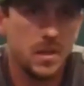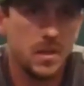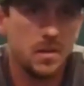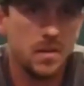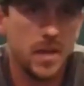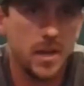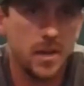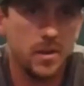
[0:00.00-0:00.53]

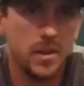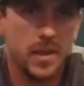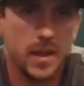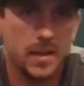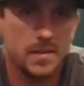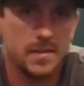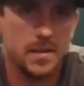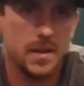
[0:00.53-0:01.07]
carry
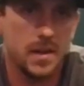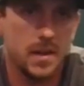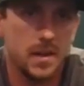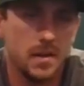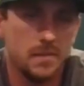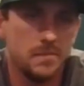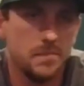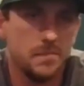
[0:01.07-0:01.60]
that
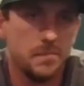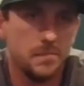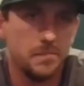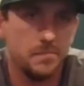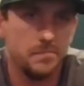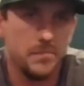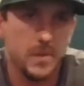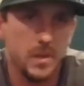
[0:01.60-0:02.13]
uh,
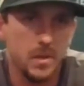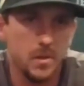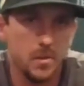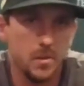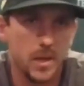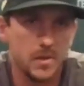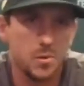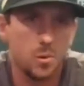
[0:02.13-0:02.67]
you know
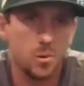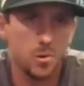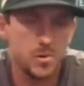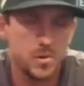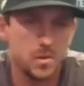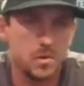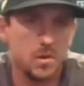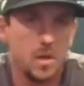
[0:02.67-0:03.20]
that torch
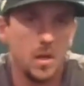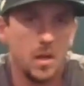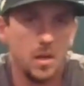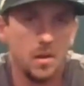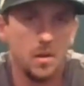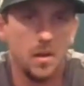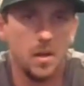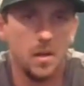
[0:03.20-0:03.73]
and
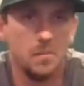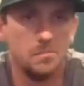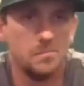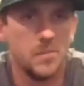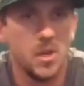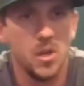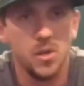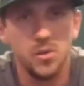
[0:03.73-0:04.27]
and um,
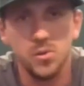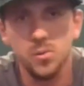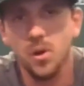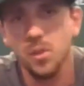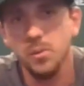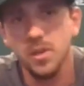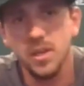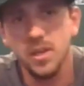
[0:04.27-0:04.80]
do all
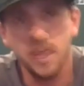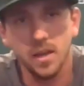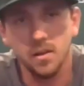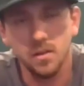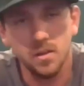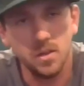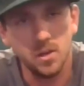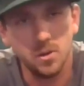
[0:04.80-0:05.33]
that we can.
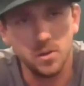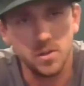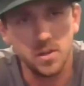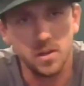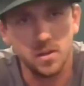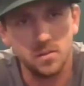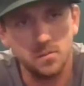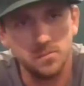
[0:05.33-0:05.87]
You know, it,
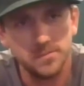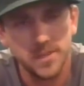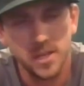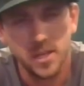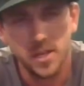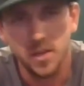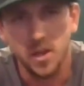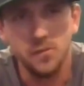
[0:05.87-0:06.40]
it
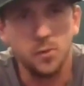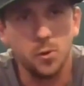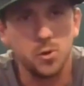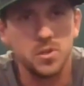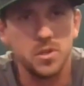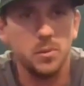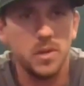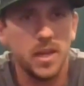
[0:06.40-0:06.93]

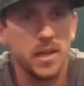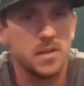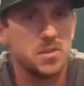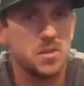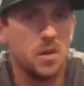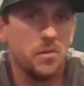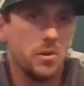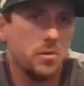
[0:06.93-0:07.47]
unfortunately we can't
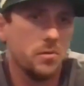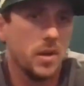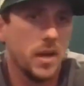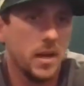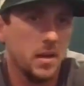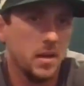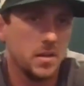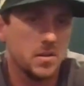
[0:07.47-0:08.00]
solve it
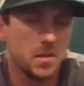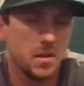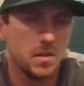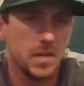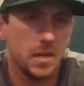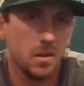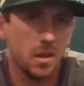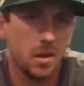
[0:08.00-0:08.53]
overnight, and it's going
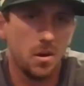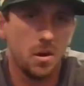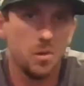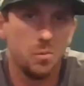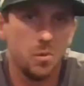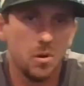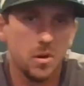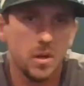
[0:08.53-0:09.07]
to take a lot of hard
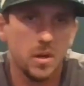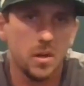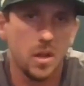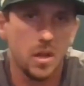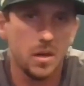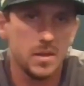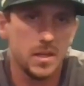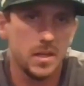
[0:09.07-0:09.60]
work and a
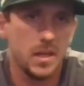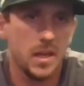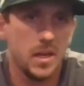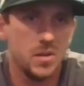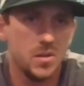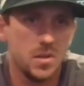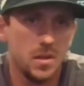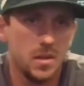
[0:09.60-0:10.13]
lot of
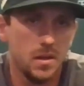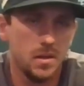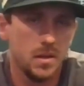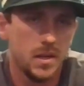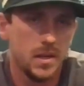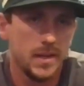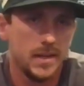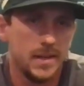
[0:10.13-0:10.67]
dedication. And
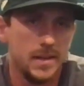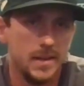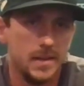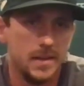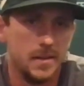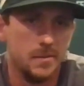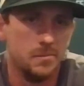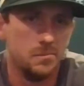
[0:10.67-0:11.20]

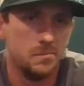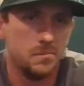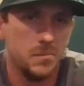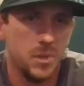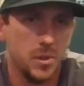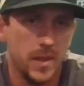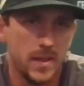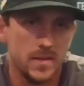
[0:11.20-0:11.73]
um,
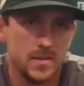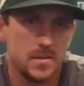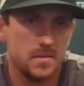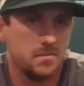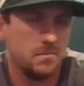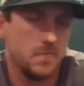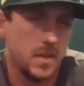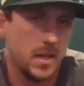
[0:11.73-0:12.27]
you know, that's
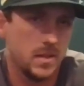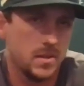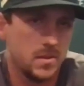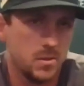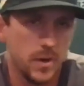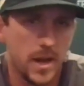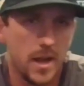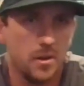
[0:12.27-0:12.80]
that's the
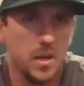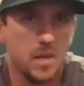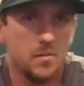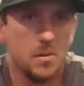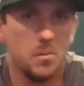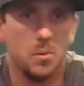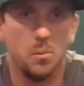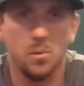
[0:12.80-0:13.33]
reality of
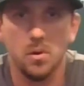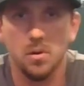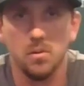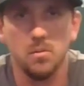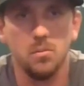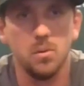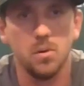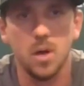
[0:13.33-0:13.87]
it. But we're
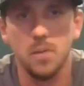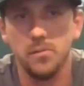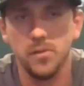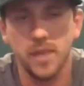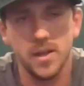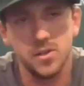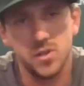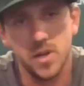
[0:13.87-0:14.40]
we're up for
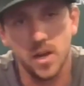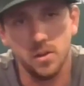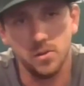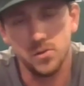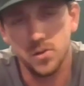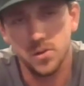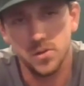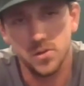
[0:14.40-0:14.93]
that
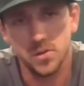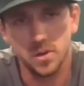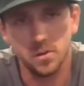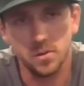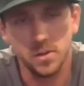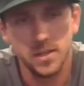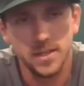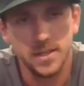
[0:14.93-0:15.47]
challenge.
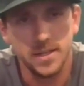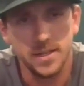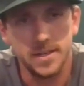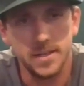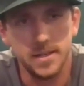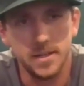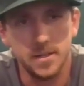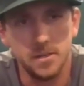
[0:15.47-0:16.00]
So
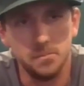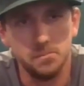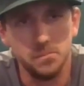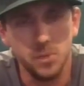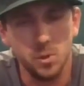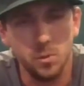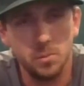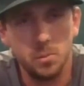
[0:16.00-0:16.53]
um,
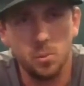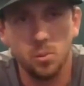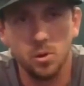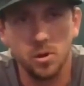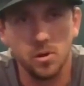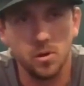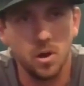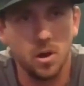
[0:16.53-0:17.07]
you know we've been
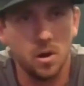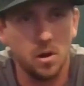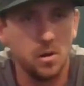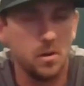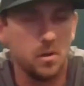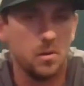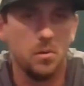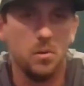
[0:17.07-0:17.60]
working hard
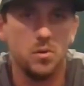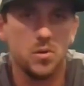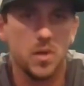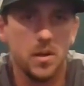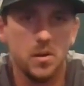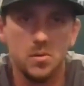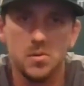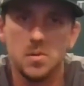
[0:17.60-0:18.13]
and
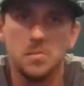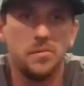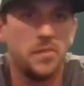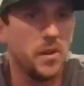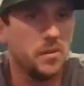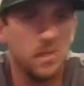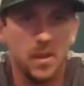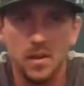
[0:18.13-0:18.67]
trying to do some
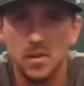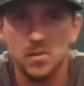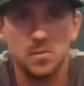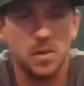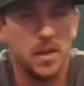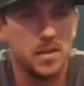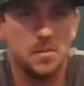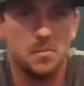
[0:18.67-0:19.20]
fun things,
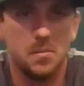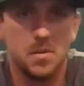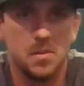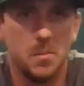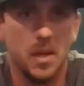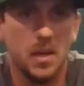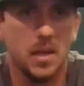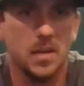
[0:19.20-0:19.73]
right, to to
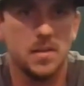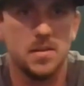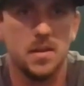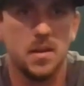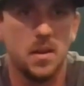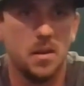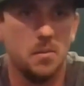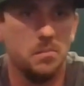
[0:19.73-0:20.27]
make it
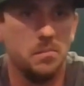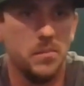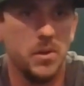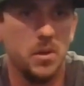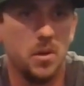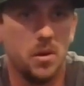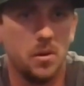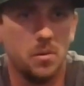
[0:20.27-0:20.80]
um,
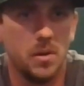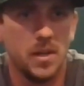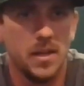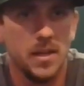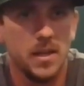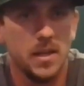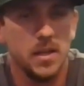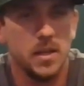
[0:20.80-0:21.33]
you know
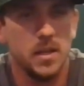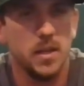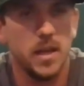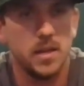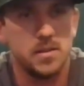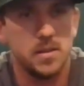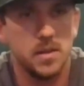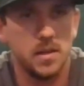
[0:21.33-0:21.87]

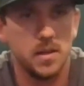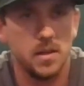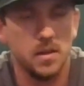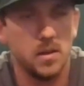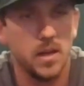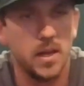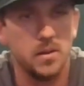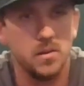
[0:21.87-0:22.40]
not uh,
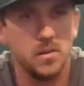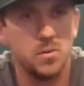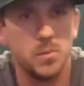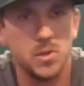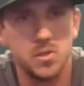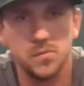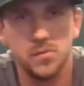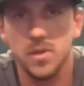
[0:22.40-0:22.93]
not too
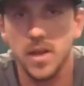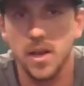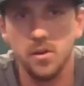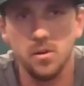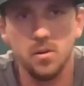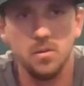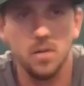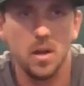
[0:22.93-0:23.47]
much of a
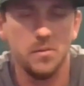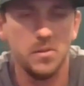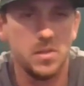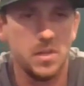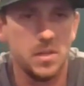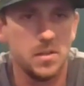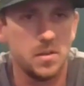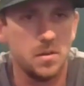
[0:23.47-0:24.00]
downer.
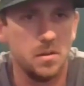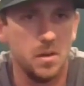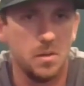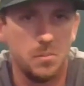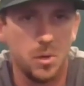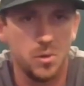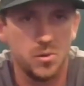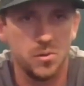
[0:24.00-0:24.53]
Obviously, it's an, an
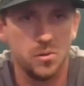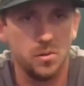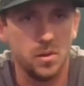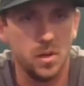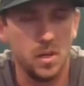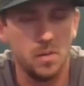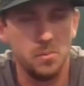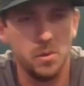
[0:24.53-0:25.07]
emotional
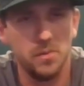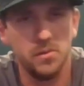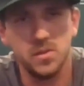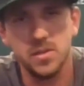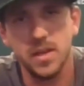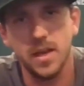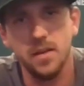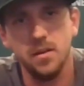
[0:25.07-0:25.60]
and, and, a bit of a
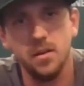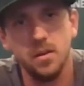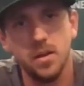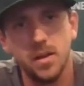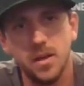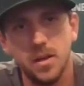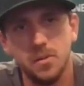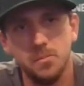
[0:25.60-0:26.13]
sad
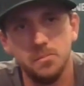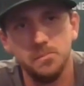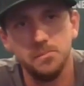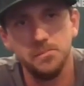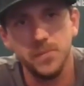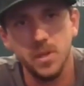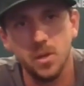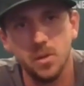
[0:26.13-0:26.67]
um,
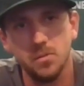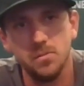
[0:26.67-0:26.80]
you know